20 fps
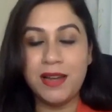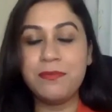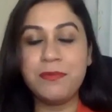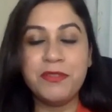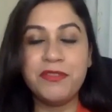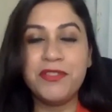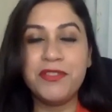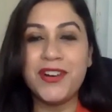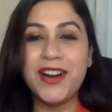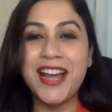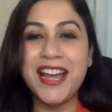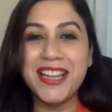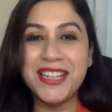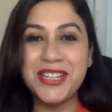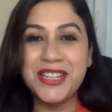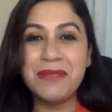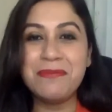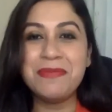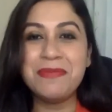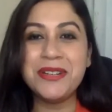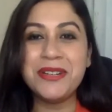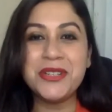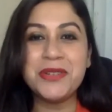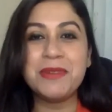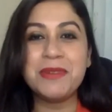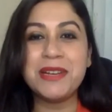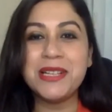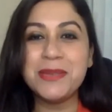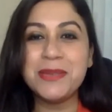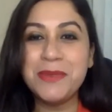before I jump into
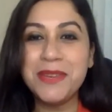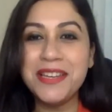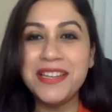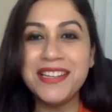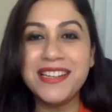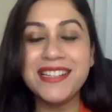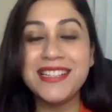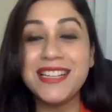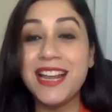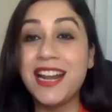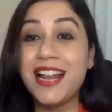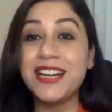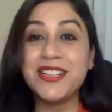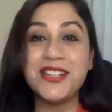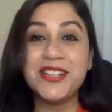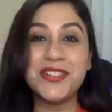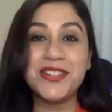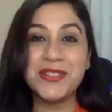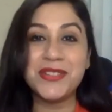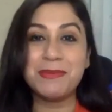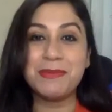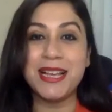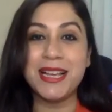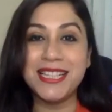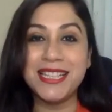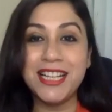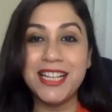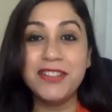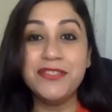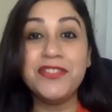my speakers, I'd like to introduce
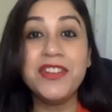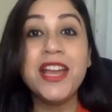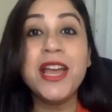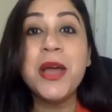myself.